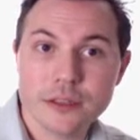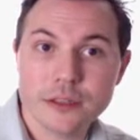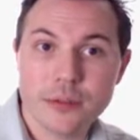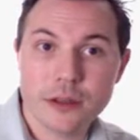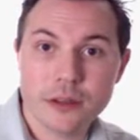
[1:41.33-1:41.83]
it
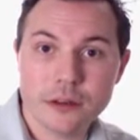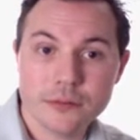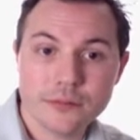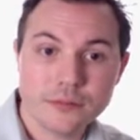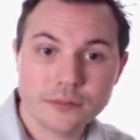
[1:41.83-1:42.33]
smaller.
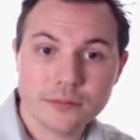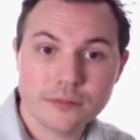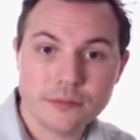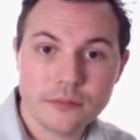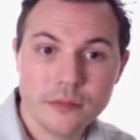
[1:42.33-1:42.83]

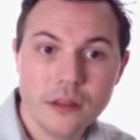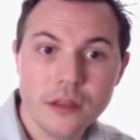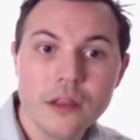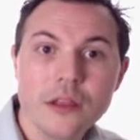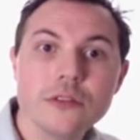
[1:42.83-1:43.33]

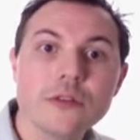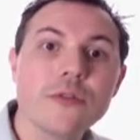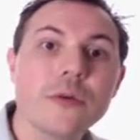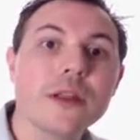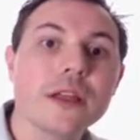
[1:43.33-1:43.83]
So if
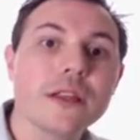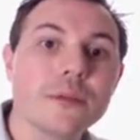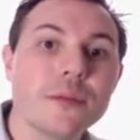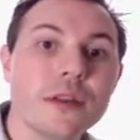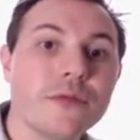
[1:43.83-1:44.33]
you want to get
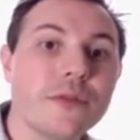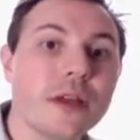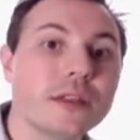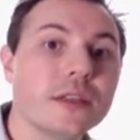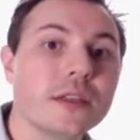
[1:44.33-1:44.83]
something to
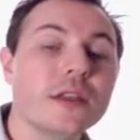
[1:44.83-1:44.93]
fit